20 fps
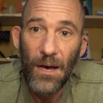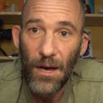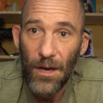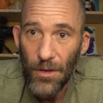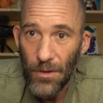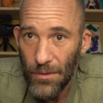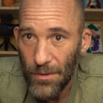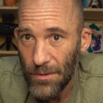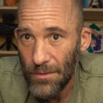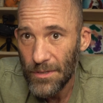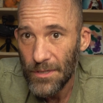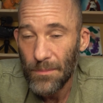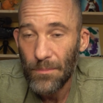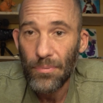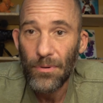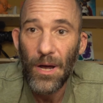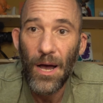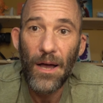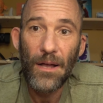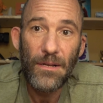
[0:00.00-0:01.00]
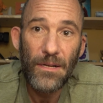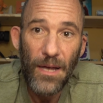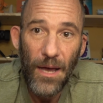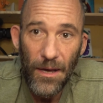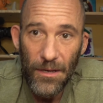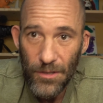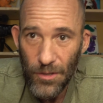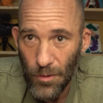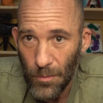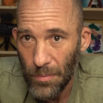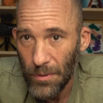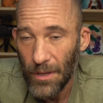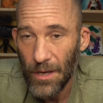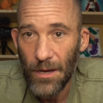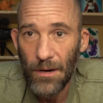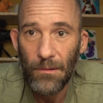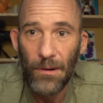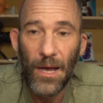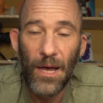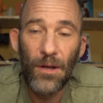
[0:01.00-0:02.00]
You do some projects, you play
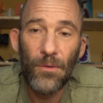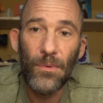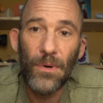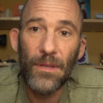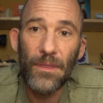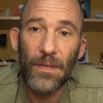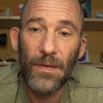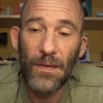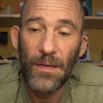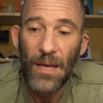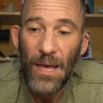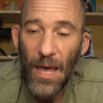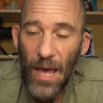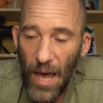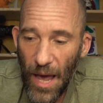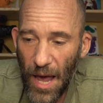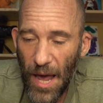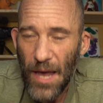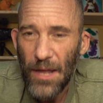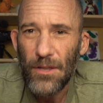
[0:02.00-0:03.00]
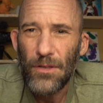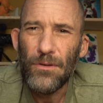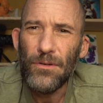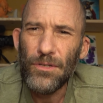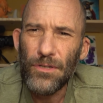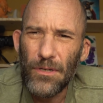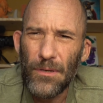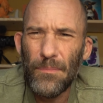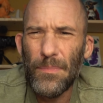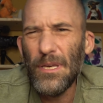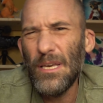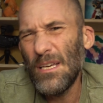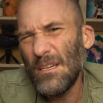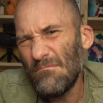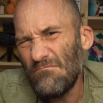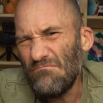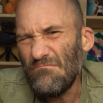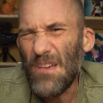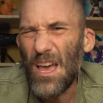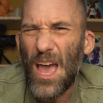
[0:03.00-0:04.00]
around with it, and you should
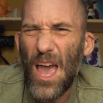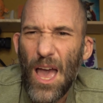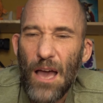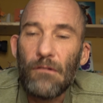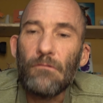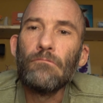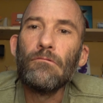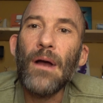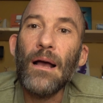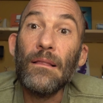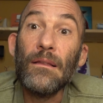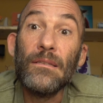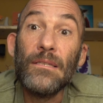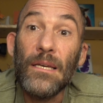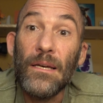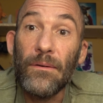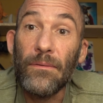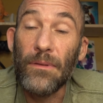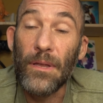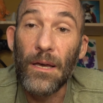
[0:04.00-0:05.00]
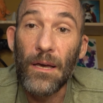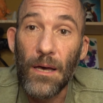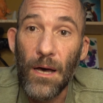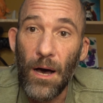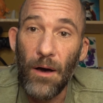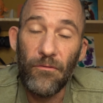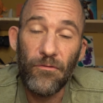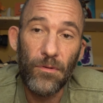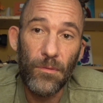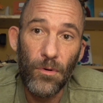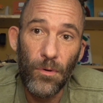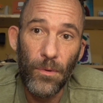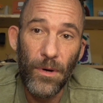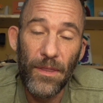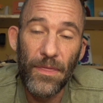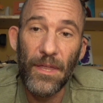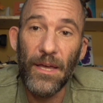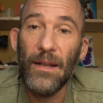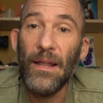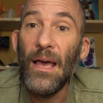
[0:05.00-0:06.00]
be relatively comfortable
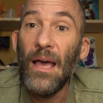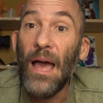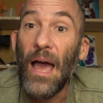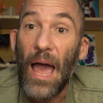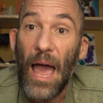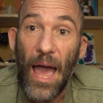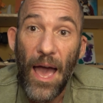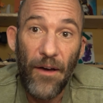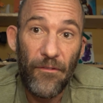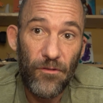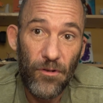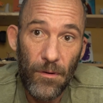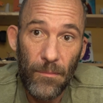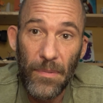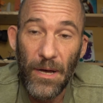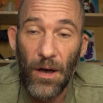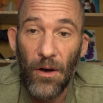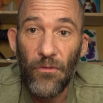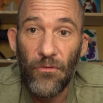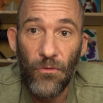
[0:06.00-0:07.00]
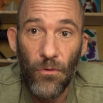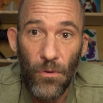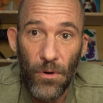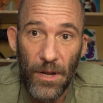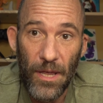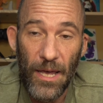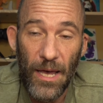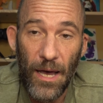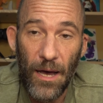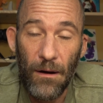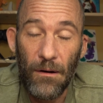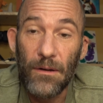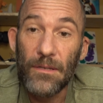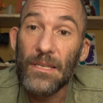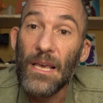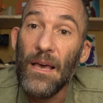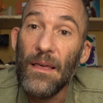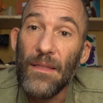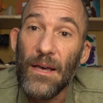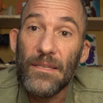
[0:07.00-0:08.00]
with it after about 40 hours.
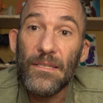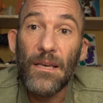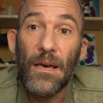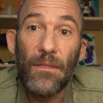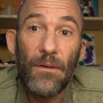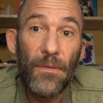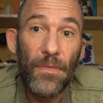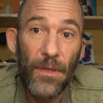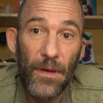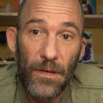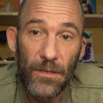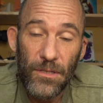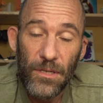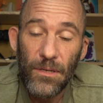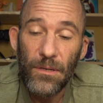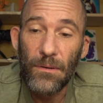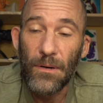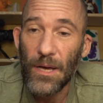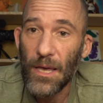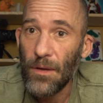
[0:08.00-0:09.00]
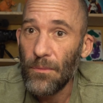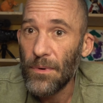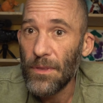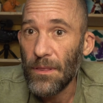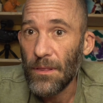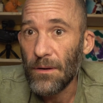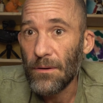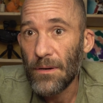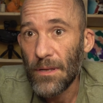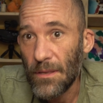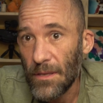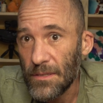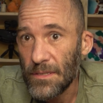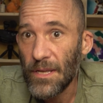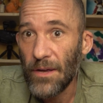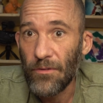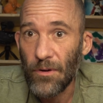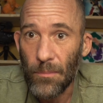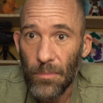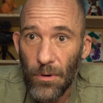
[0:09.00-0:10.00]
That's the other thing too, again, with learning these
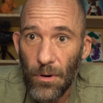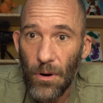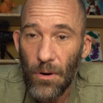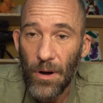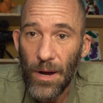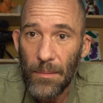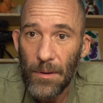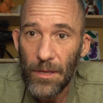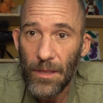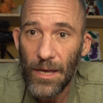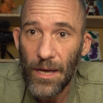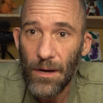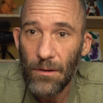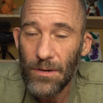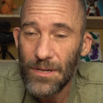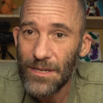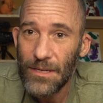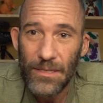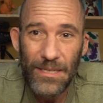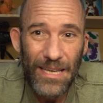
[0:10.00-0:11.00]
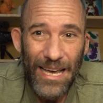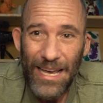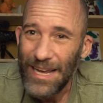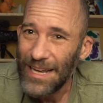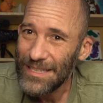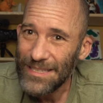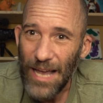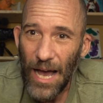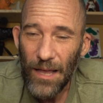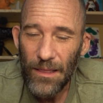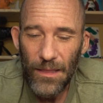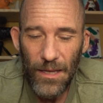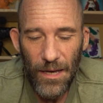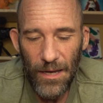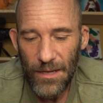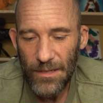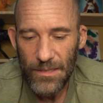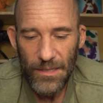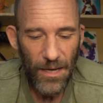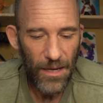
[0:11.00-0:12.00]
different programming languages. It's not
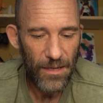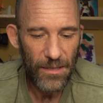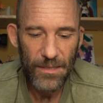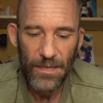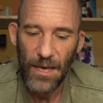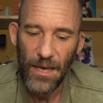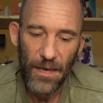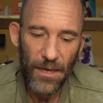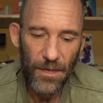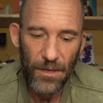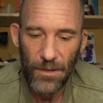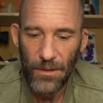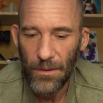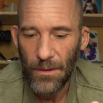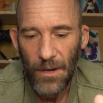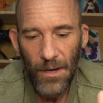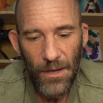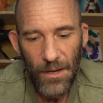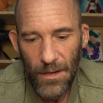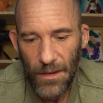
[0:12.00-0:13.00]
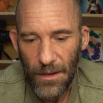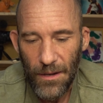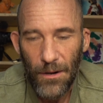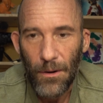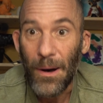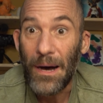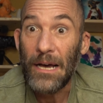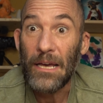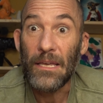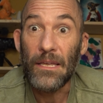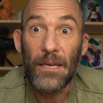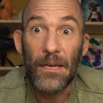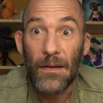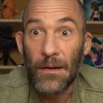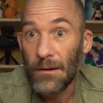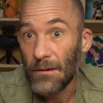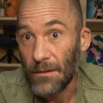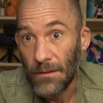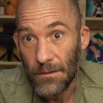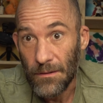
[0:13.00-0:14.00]
like it's going to take you, a
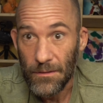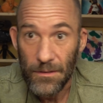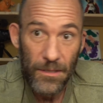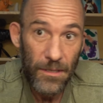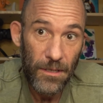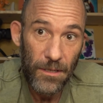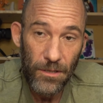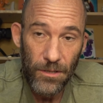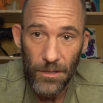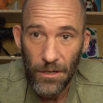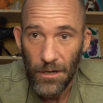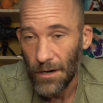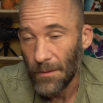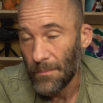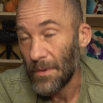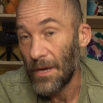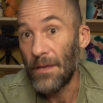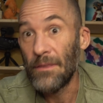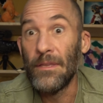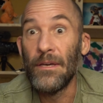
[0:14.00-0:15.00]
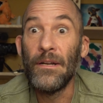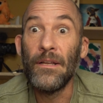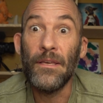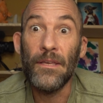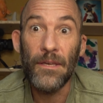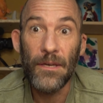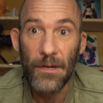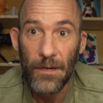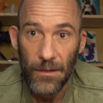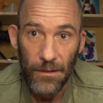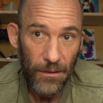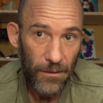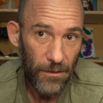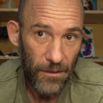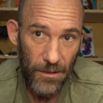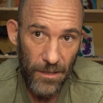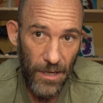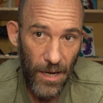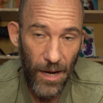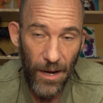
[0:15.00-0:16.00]
year to learn C# and then a year to
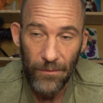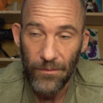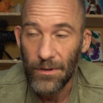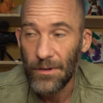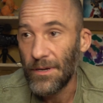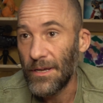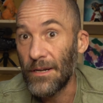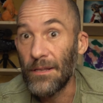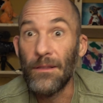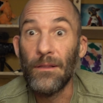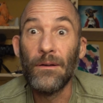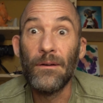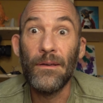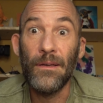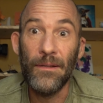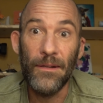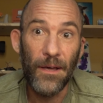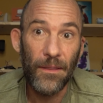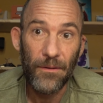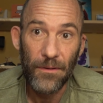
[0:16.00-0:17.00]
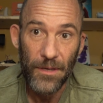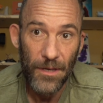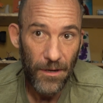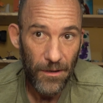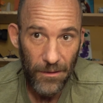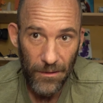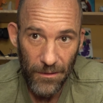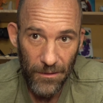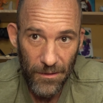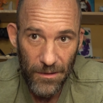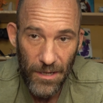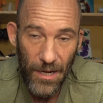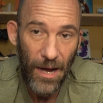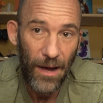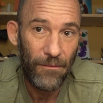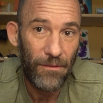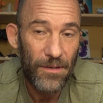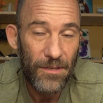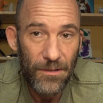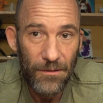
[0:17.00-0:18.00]
learn Java and another year to learn
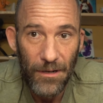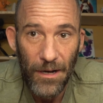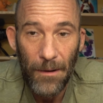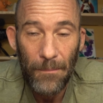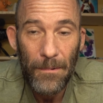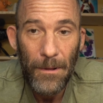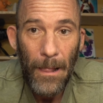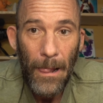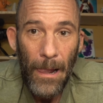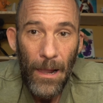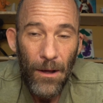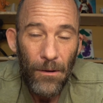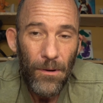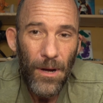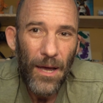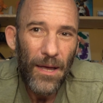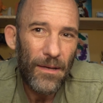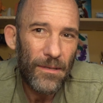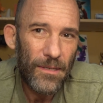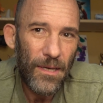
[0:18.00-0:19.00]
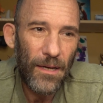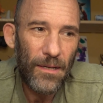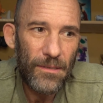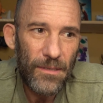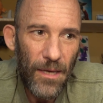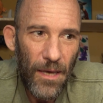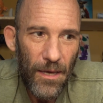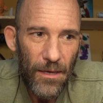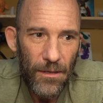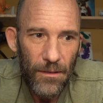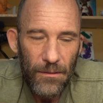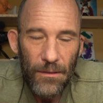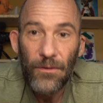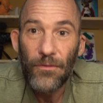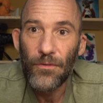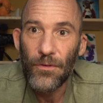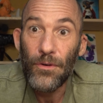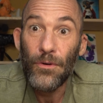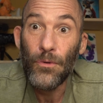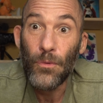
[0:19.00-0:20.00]
JavaScript, right? It's going to take you a
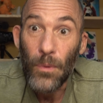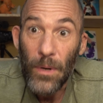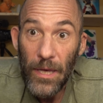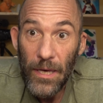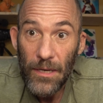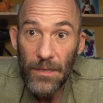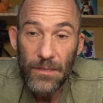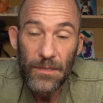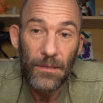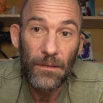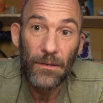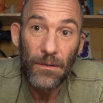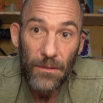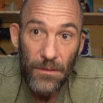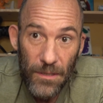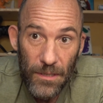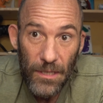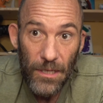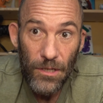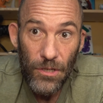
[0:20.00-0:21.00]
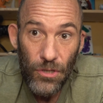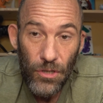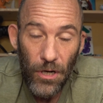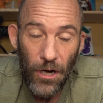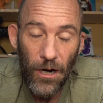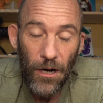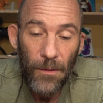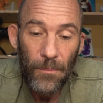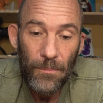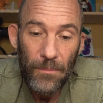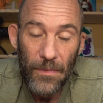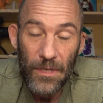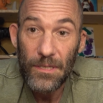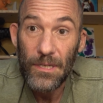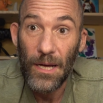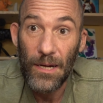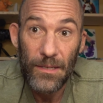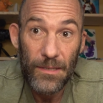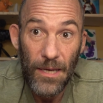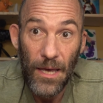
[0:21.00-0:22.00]
few weeks to learn C#. It's
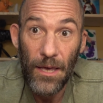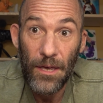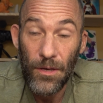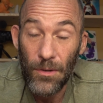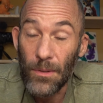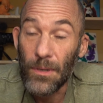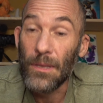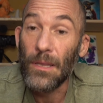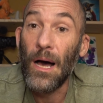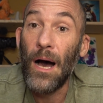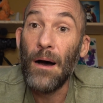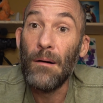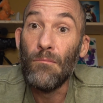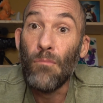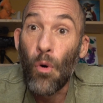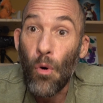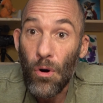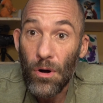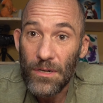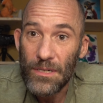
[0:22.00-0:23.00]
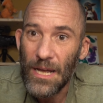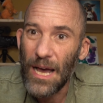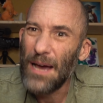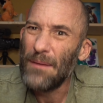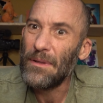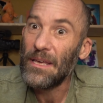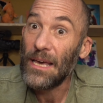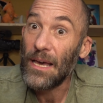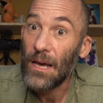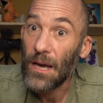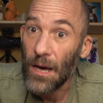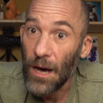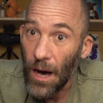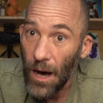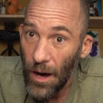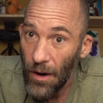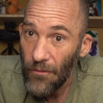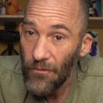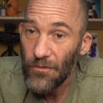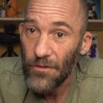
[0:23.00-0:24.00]
going to take you a lot more time to get
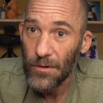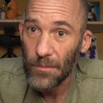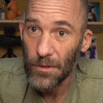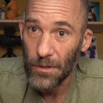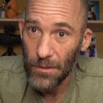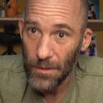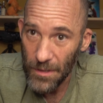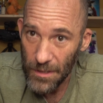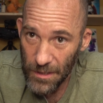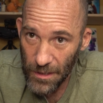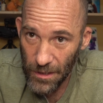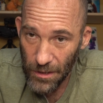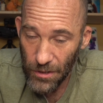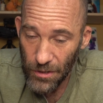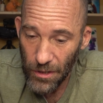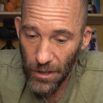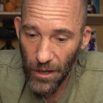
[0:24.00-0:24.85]
comfortable with C#.